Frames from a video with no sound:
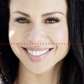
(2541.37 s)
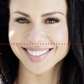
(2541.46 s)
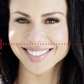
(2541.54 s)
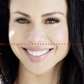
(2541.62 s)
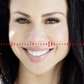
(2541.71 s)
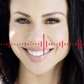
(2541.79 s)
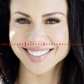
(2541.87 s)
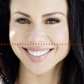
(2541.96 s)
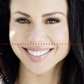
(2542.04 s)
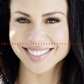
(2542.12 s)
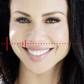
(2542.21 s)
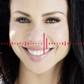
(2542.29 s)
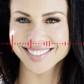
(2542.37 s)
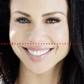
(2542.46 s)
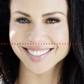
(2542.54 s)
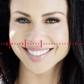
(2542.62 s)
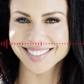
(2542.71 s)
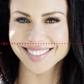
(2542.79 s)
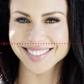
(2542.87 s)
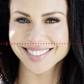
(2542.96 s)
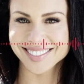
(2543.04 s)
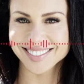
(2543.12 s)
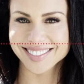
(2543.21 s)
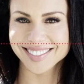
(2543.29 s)
They didn't have one. They have
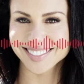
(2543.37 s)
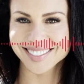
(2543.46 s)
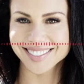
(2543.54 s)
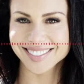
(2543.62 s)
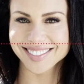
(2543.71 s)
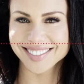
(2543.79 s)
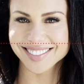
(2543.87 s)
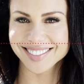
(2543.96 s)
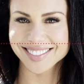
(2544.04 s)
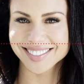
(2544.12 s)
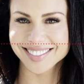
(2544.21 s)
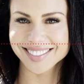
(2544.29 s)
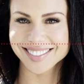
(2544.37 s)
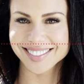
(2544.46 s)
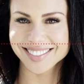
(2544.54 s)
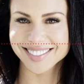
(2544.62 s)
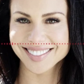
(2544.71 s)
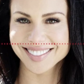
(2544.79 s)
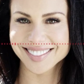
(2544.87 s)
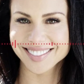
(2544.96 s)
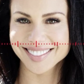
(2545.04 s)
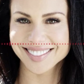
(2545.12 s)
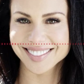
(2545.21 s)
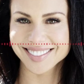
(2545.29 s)
no science. They just
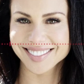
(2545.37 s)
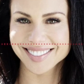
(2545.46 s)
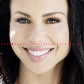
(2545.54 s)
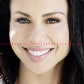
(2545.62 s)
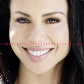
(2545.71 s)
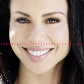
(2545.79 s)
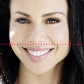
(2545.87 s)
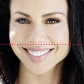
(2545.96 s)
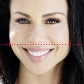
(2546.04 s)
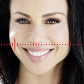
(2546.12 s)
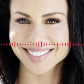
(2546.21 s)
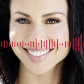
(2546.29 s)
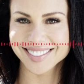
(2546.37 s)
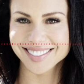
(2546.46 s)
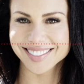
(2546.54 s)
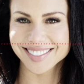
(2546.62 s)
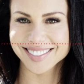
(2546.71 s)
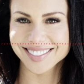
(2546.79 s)
made it up.